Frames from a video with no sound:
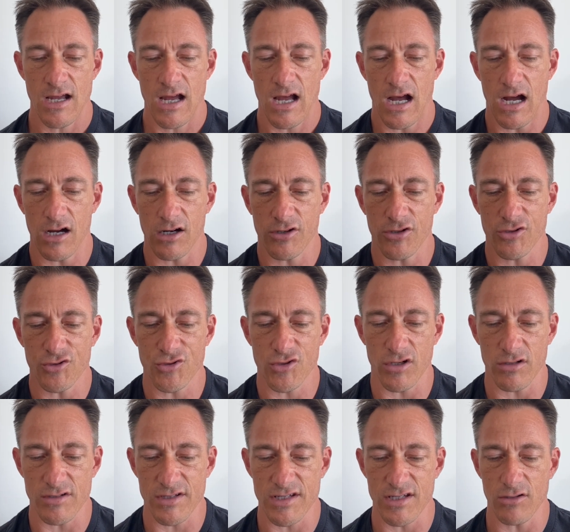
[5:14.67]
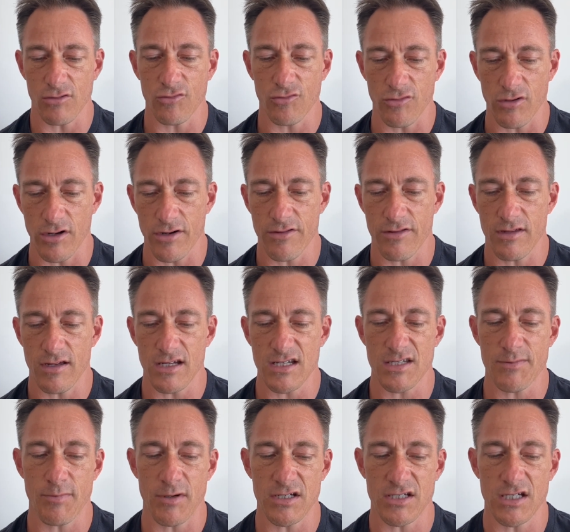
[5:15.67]
uncontrolled cell growth,
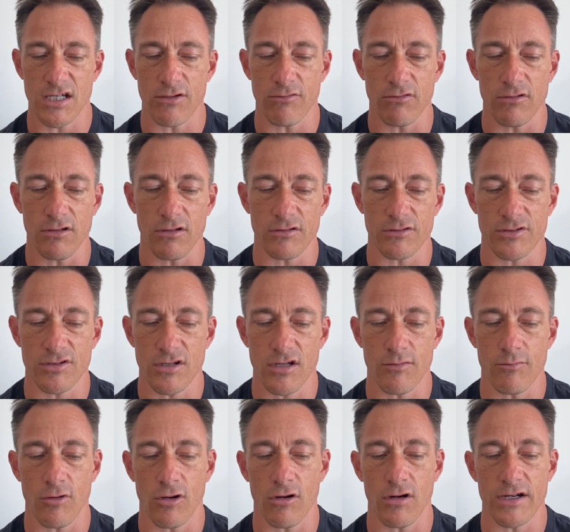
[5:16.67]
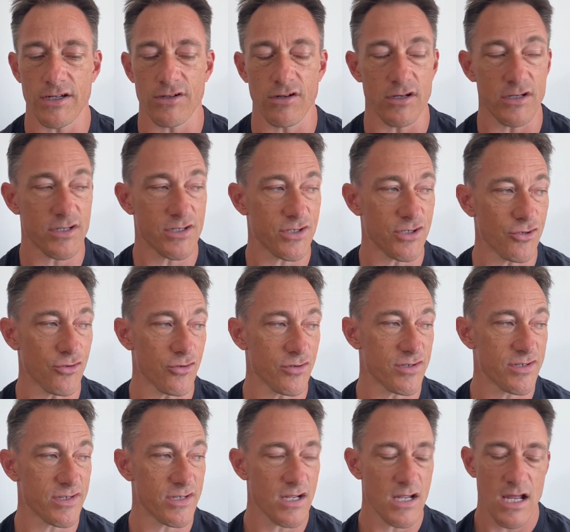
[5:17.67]
especially with long-term high-dose
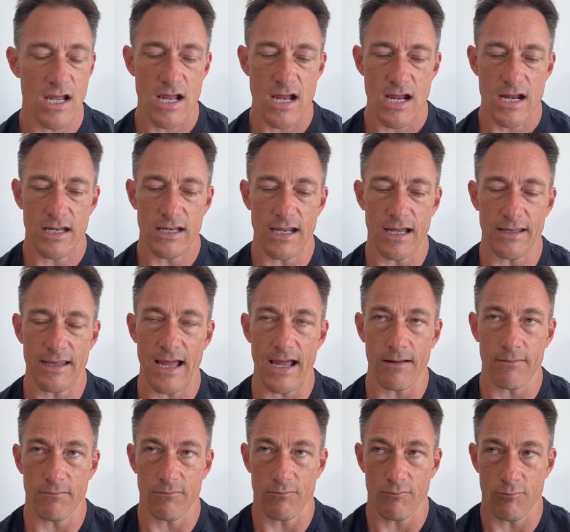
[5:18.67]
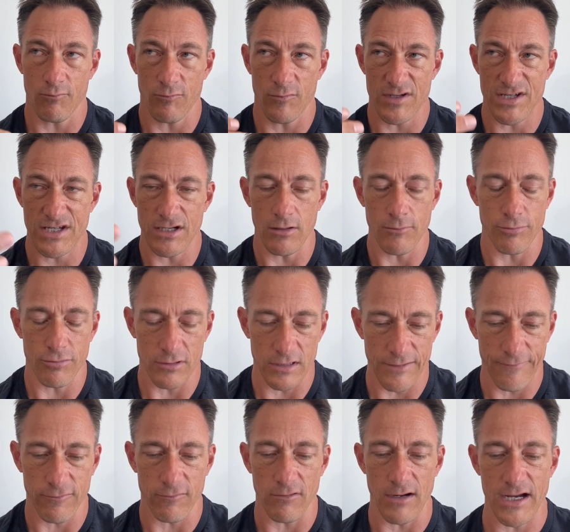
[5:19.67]
use. Now, that cell
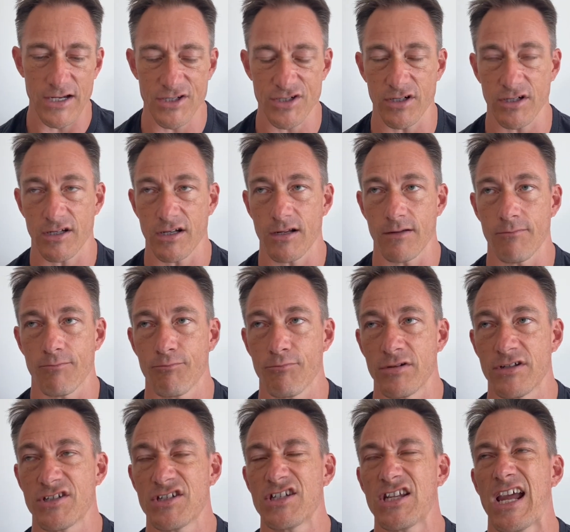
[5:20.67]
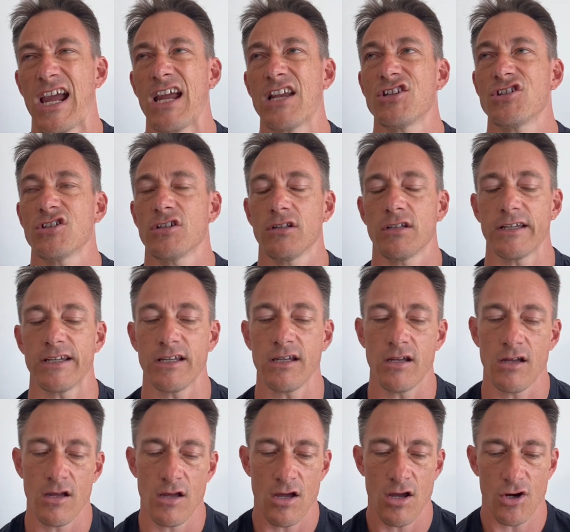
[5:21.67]
proliferation can potentially
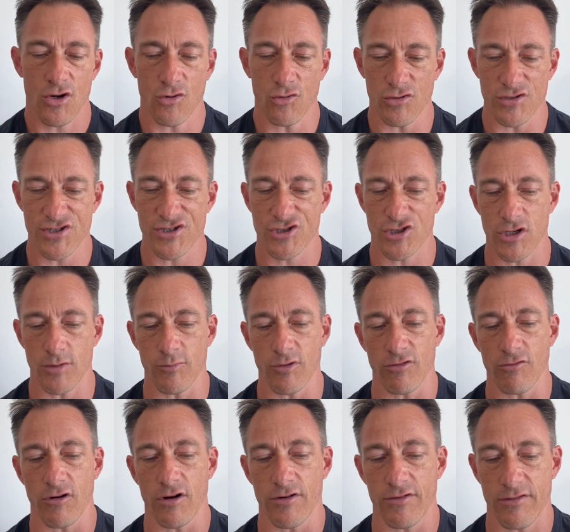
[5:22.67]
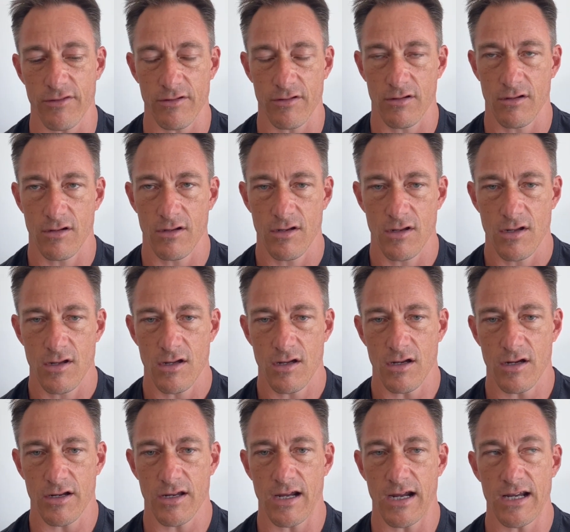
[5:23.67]
cause tumor growth,
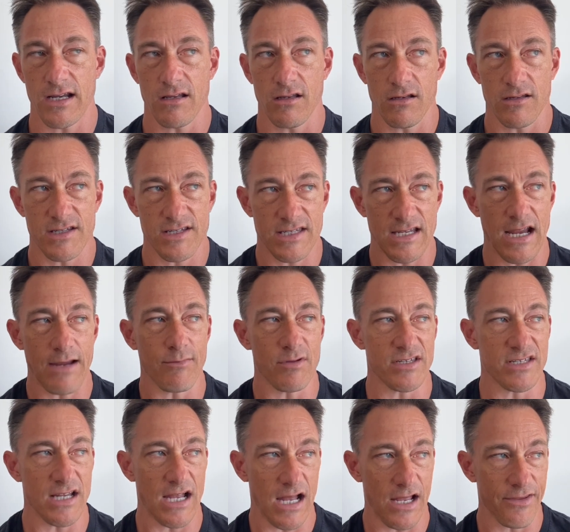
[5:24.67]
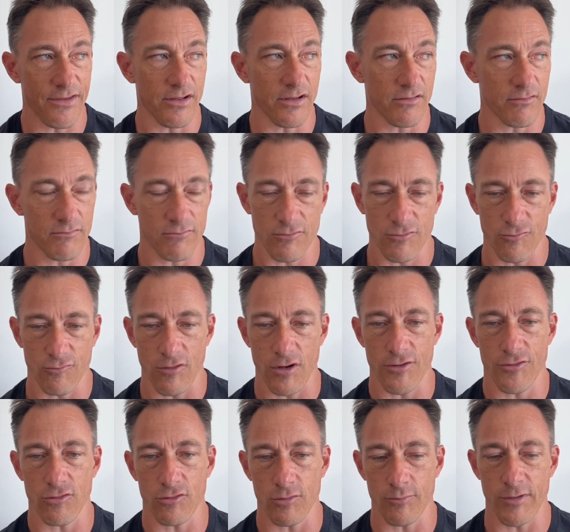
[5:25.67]
okay, same as other
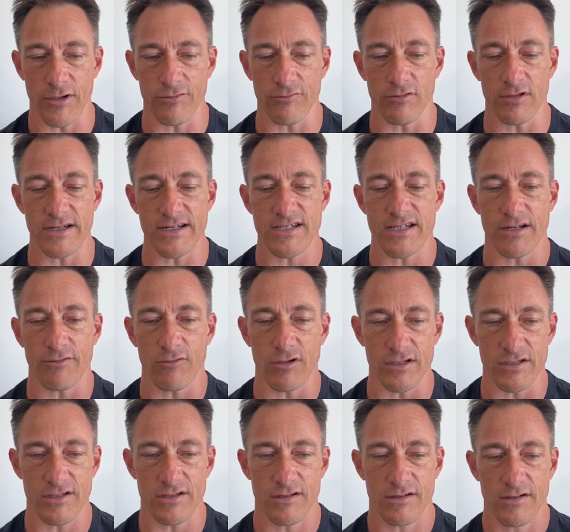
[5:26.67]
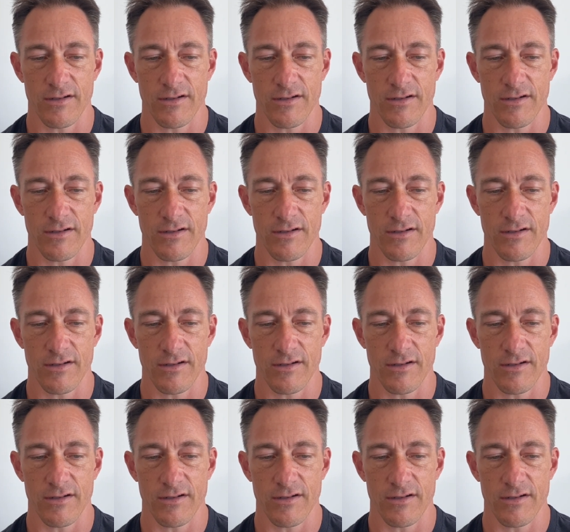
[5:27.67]
growth hormone-releasing ones.